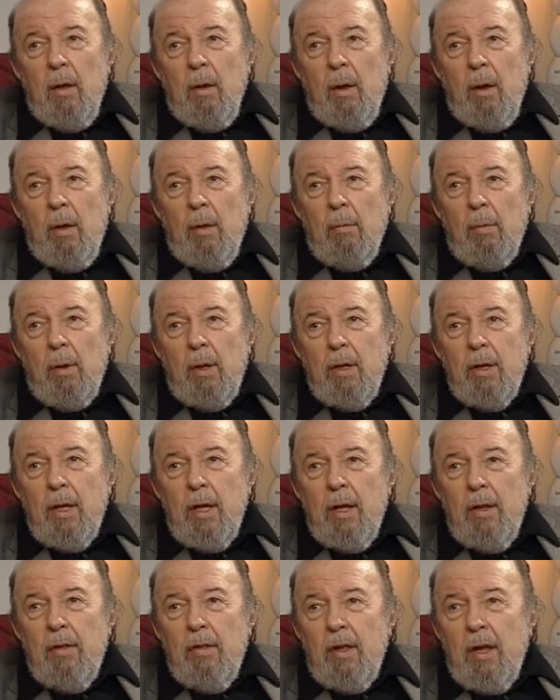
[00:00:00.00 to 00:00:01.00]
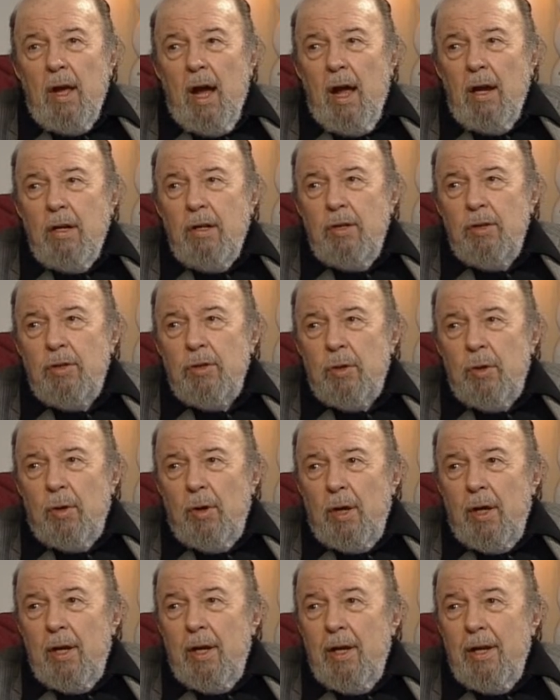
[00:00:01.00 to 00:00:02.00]
Well, the
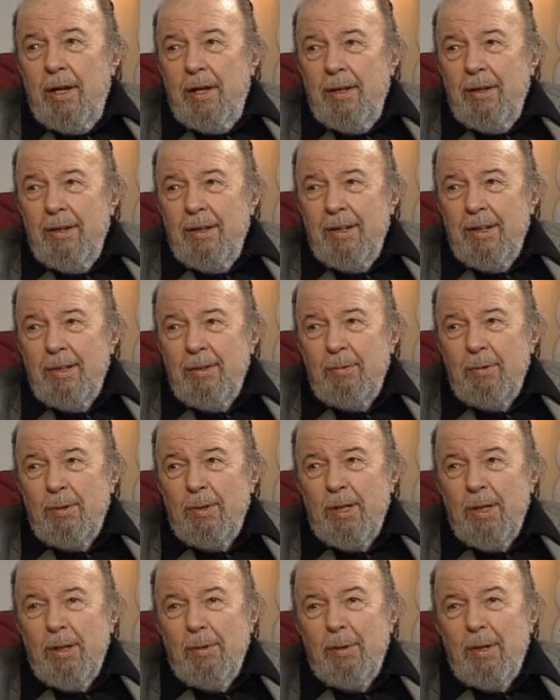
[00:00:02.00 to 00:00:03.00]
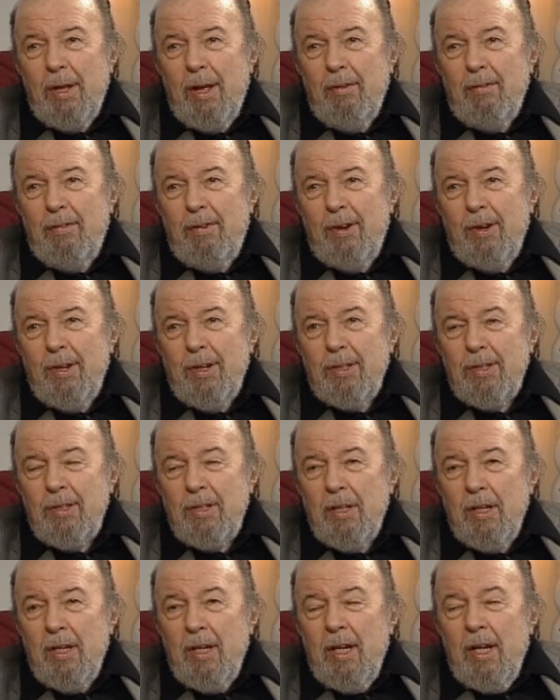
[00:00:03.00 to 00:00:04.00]
unjoy, deal with that first,
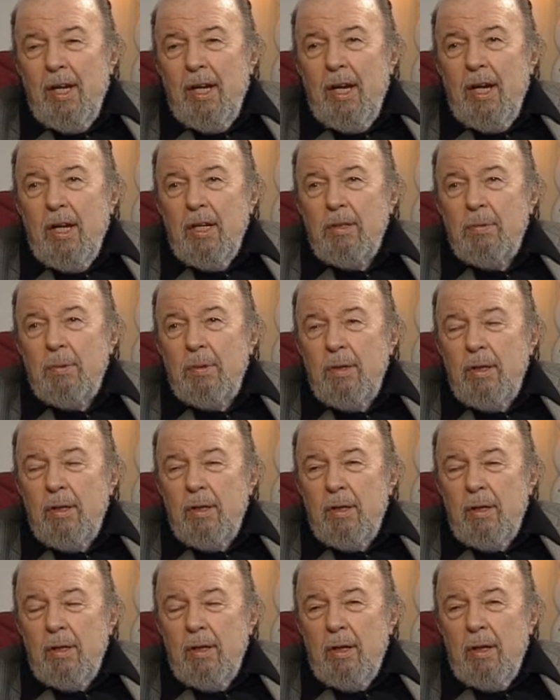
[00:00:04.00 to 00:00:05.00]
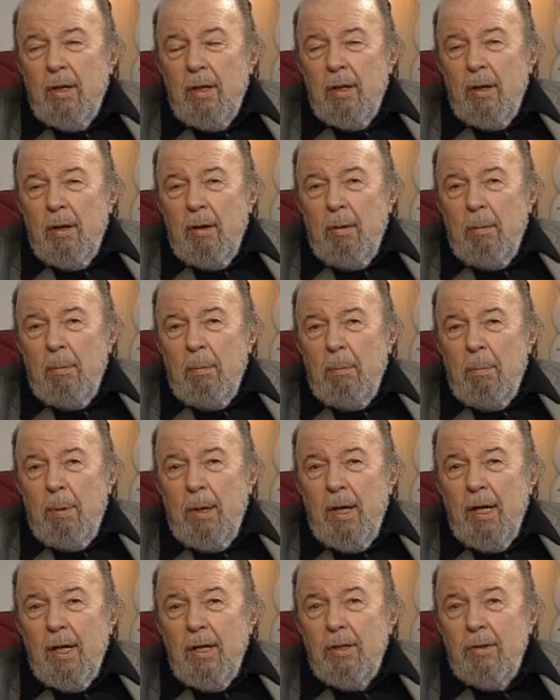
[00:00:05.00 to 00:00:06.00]
is
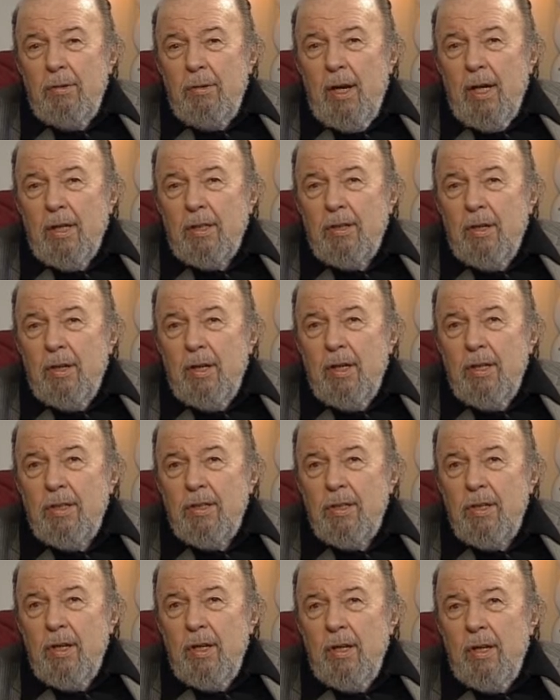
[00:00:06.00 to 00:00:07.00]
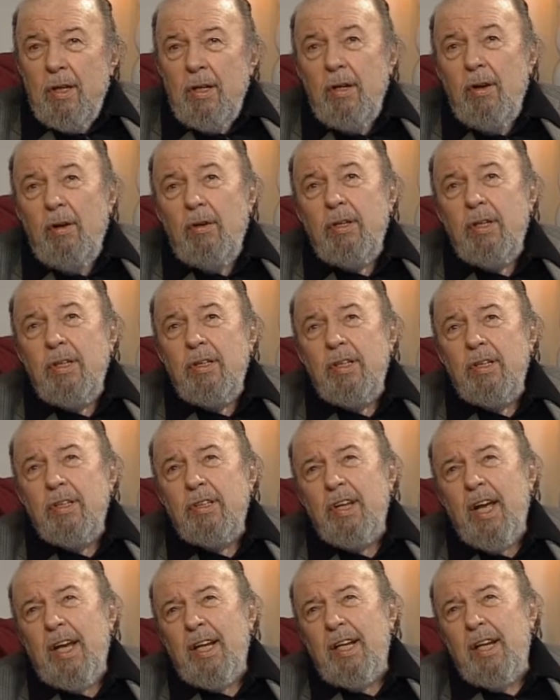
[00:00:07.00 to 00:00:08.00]
being a director is not
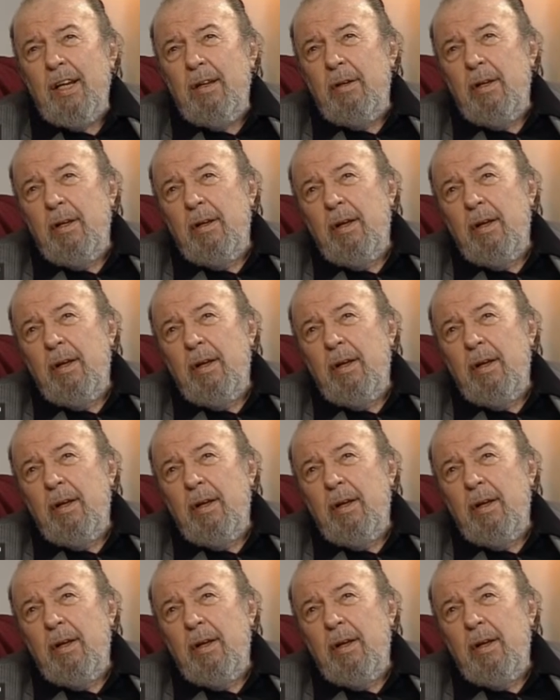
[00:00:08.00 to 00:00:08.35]
exactly